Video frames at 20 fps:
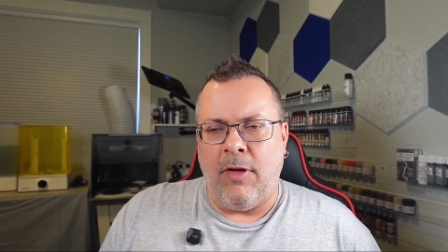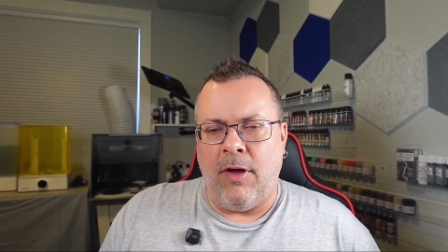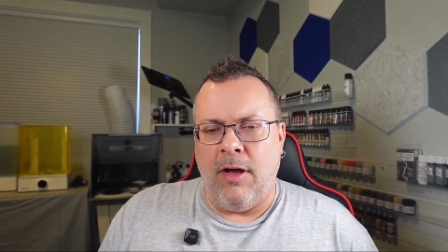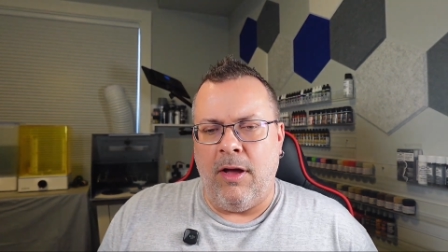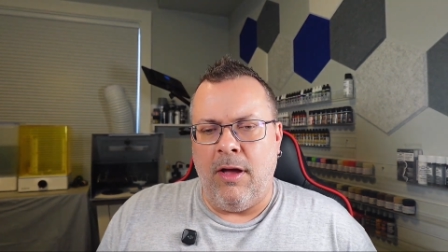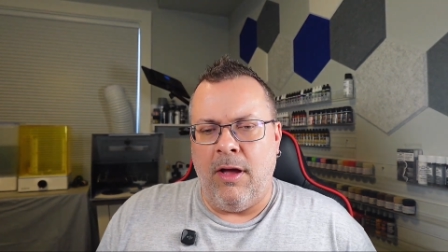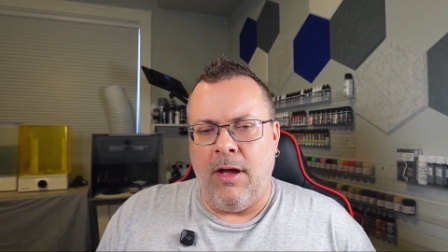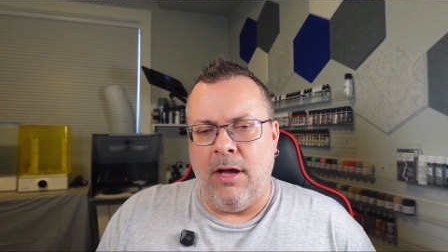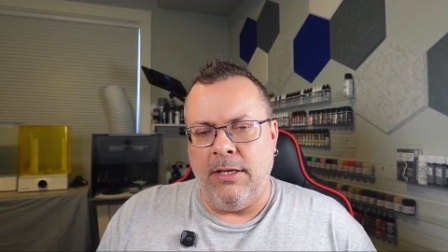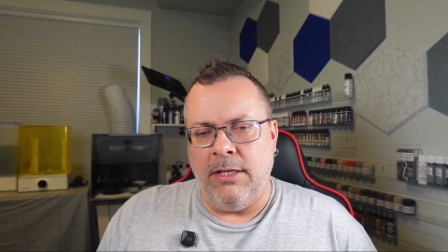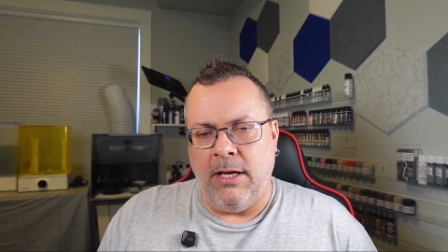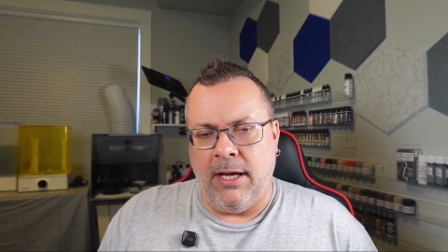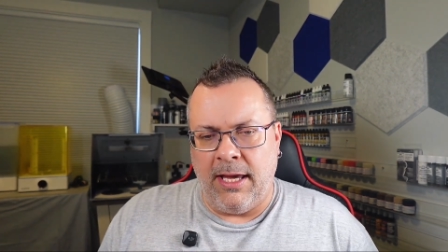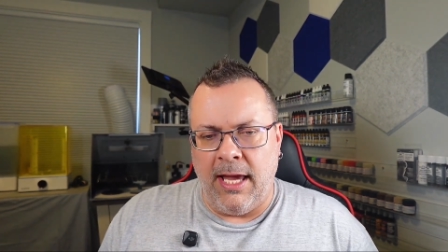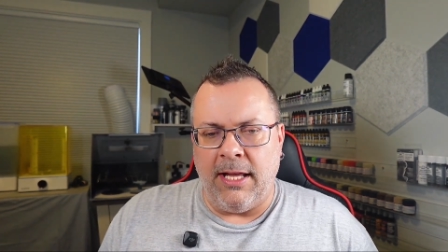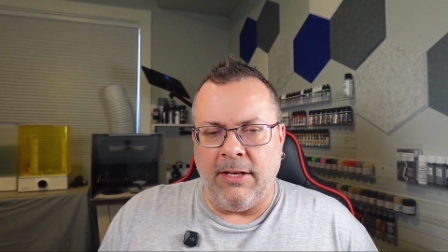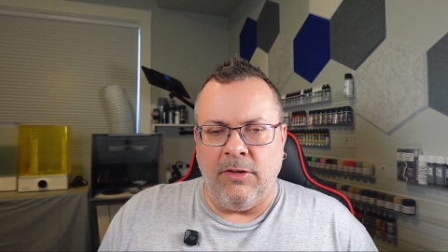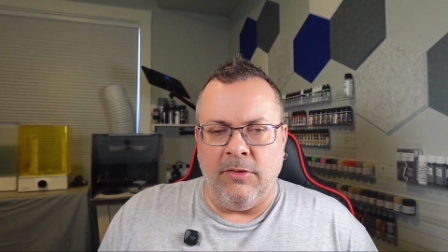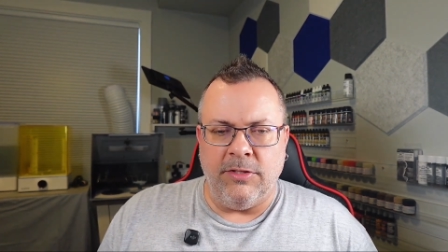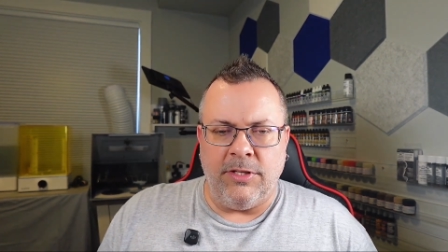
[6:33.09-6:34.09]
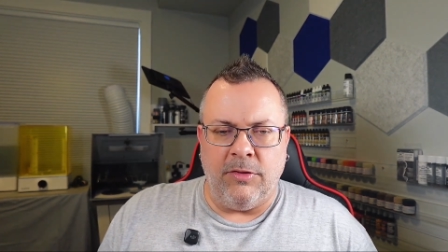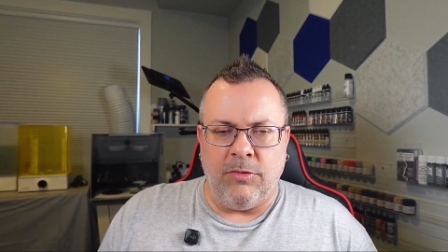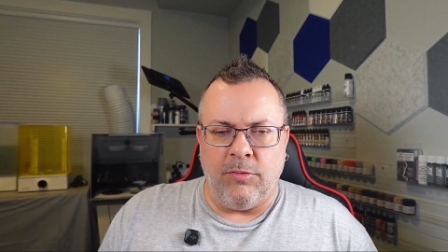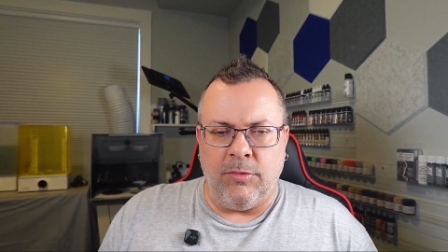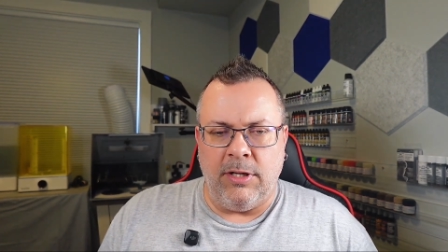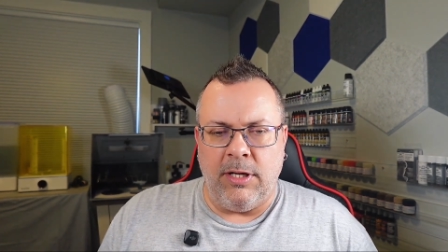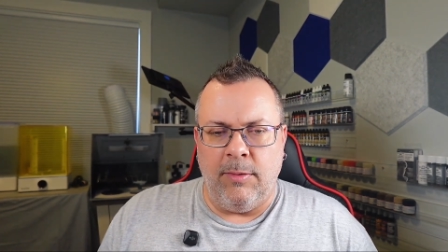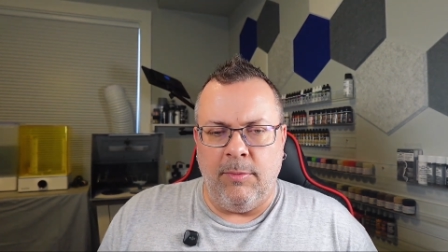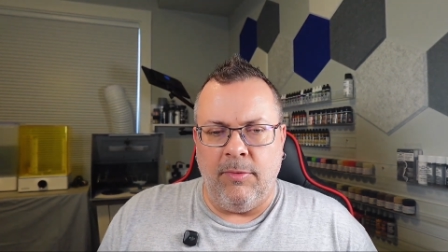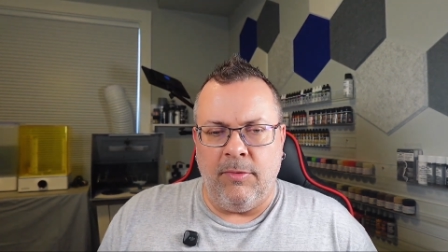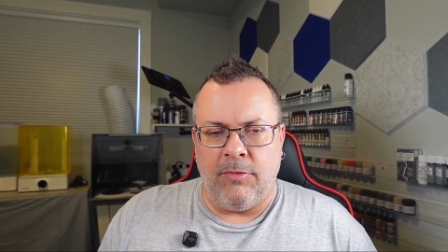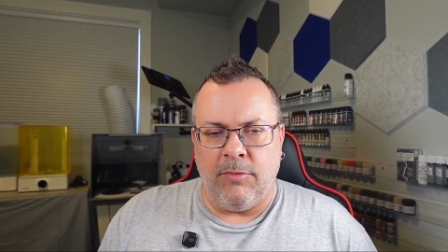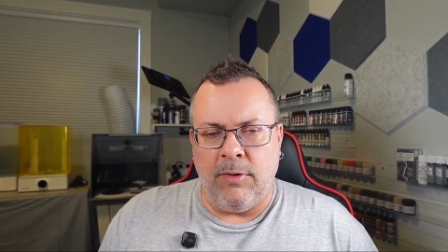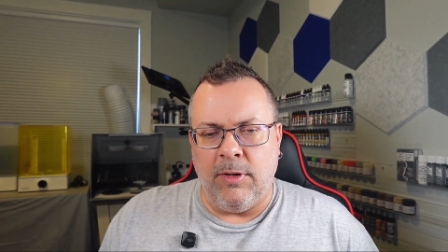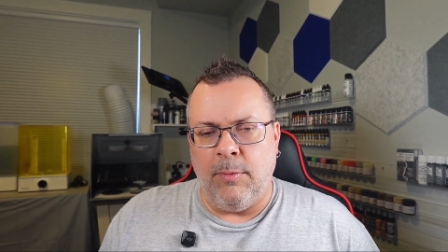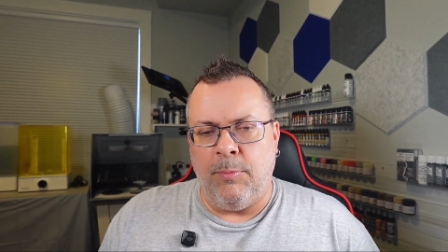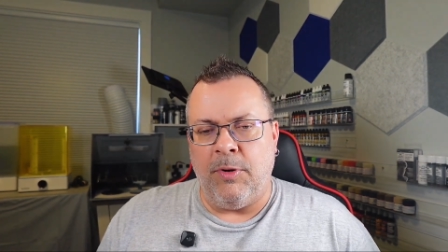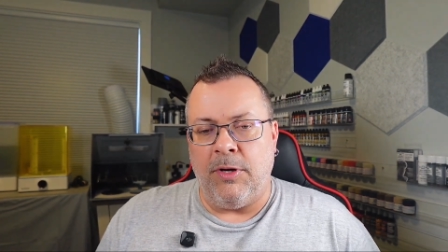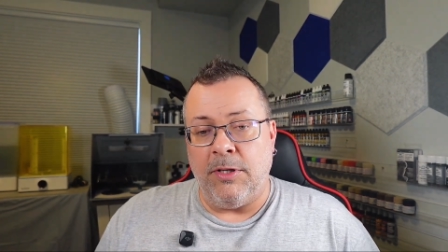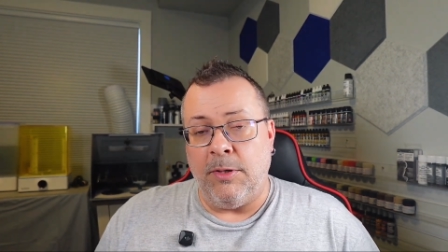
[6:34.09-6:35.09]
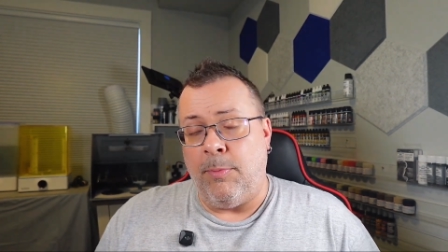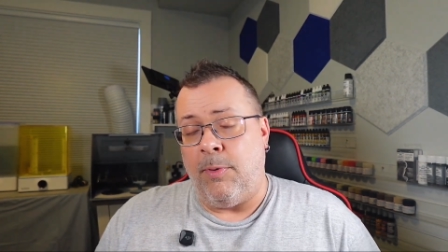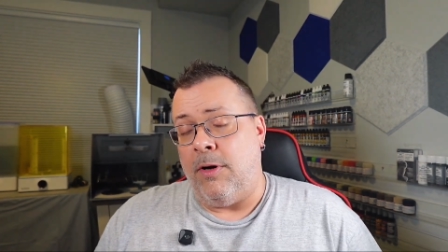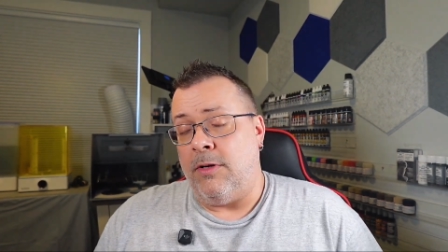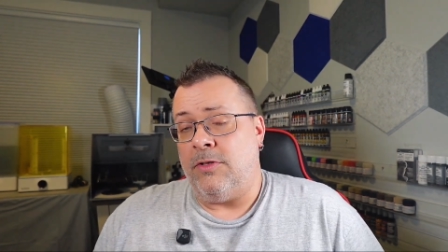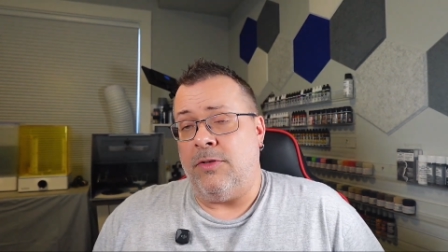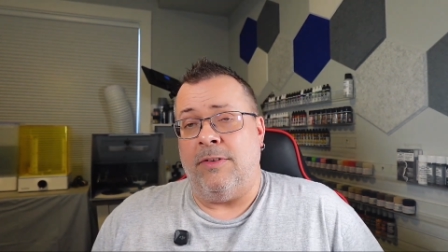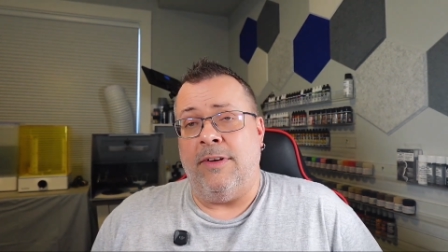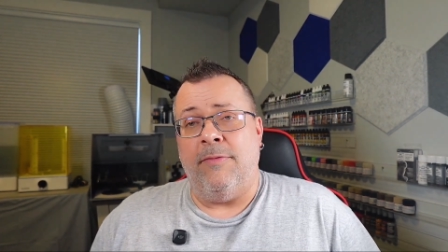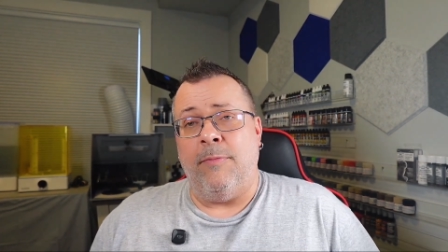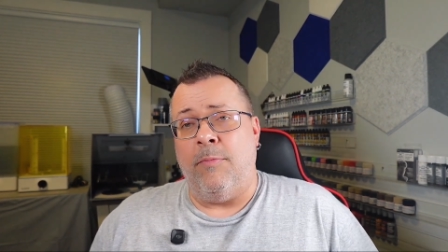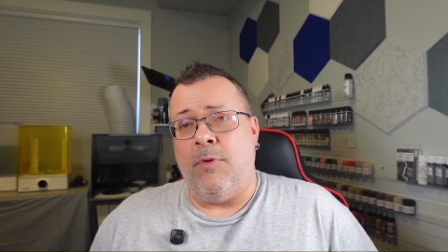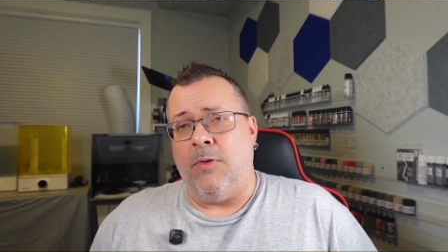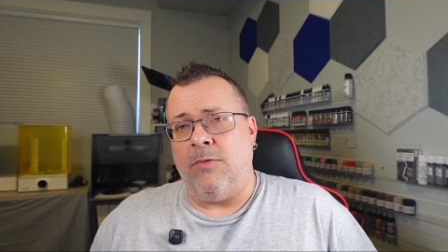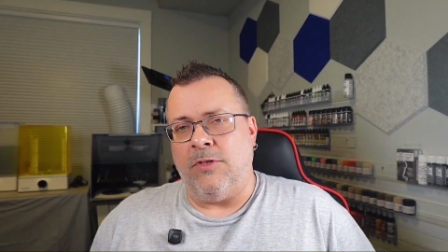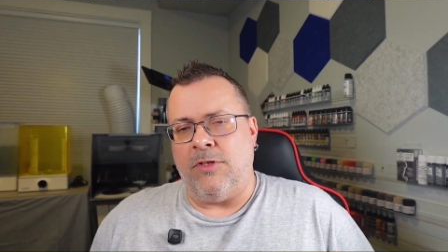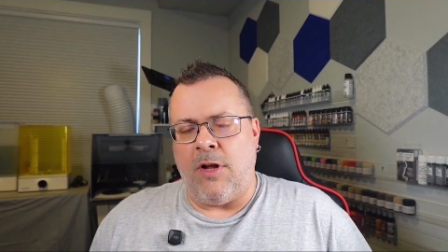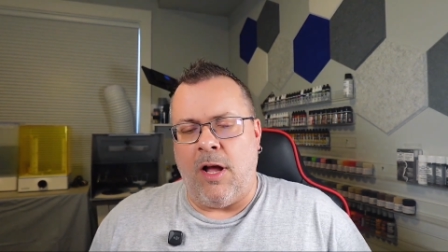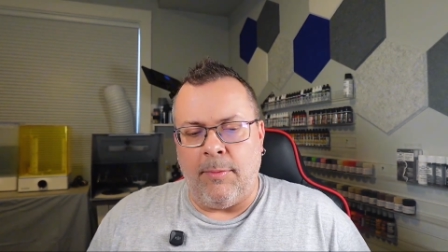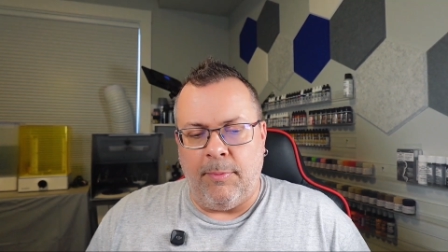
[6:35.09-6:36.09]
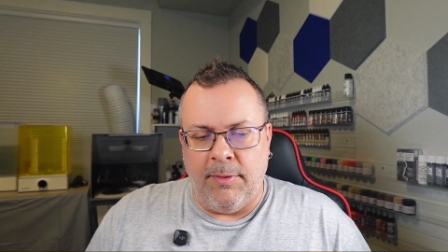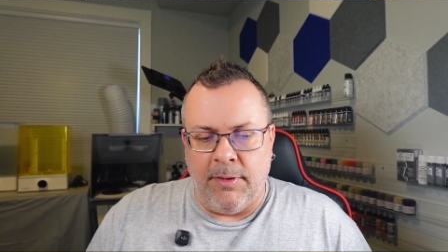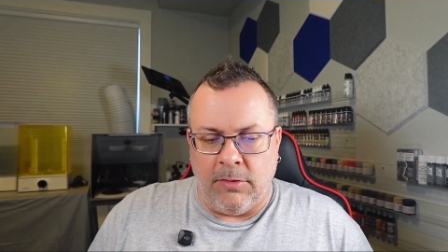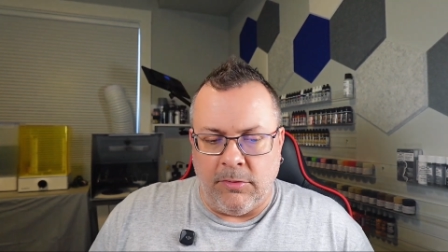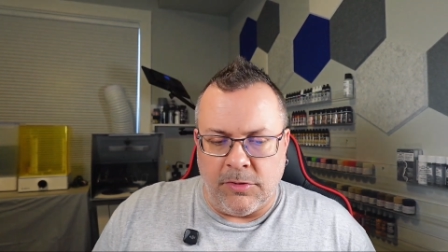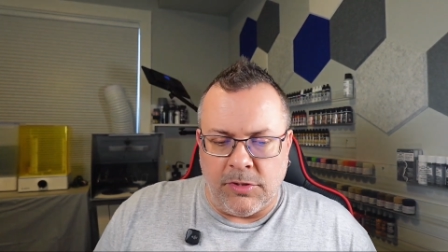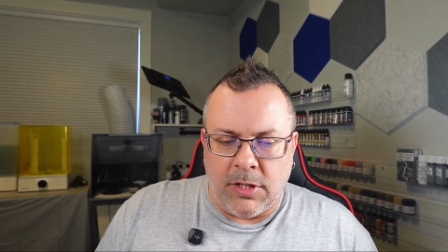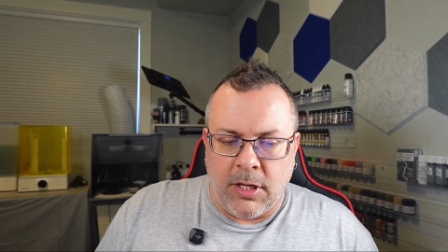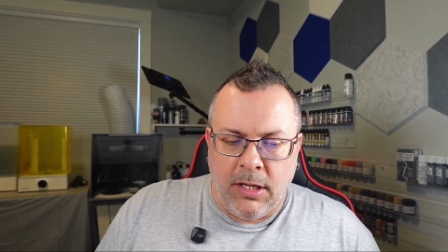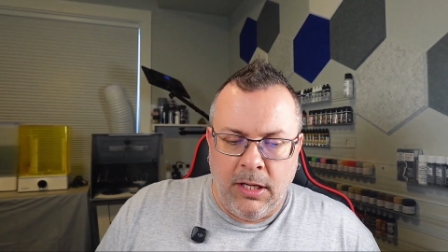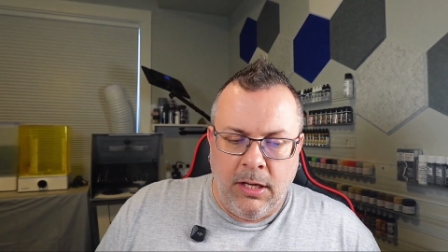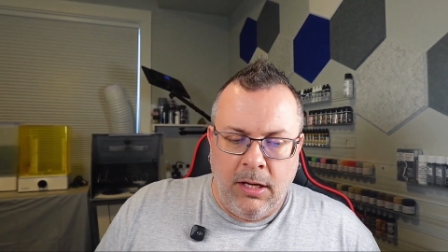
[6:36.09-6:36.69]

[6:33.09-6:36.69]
again, using 3D printed parts or even bone stock builds,